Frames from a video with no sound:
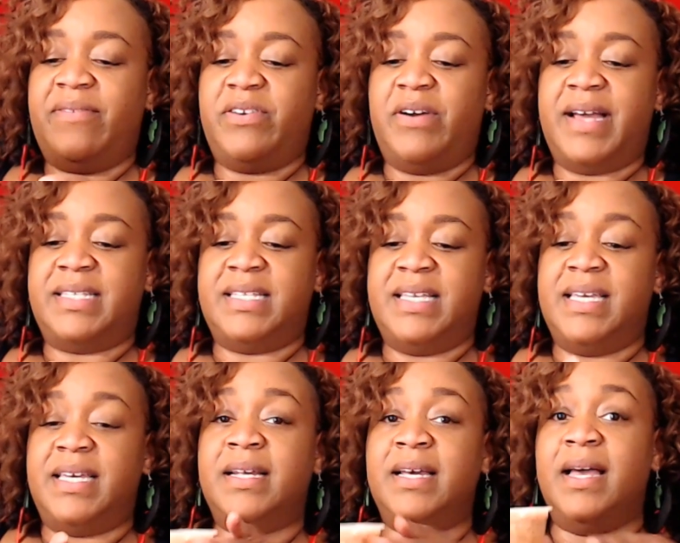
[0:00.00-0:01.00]
I see
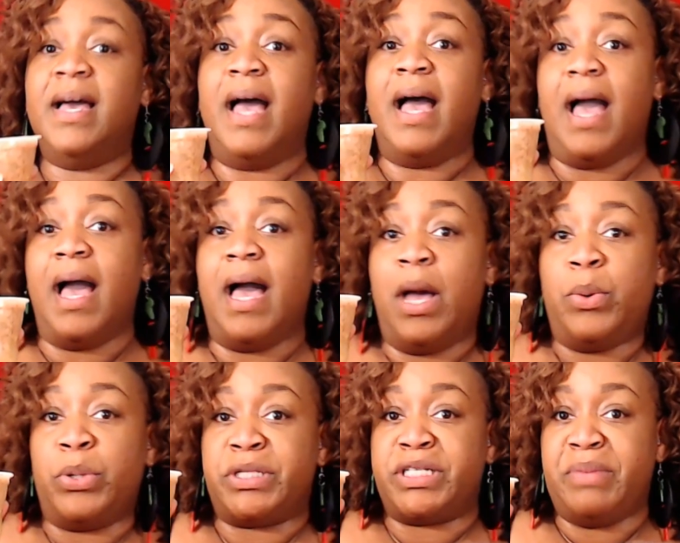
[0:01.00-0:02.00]
it, I
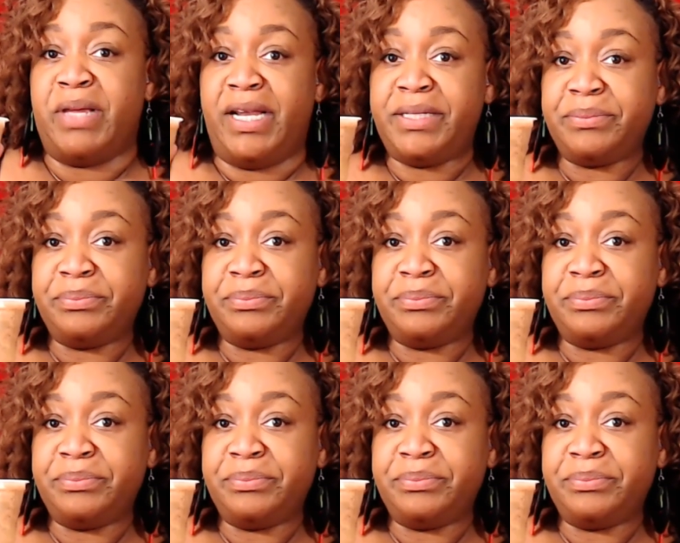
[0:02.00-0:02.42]
want to smell it.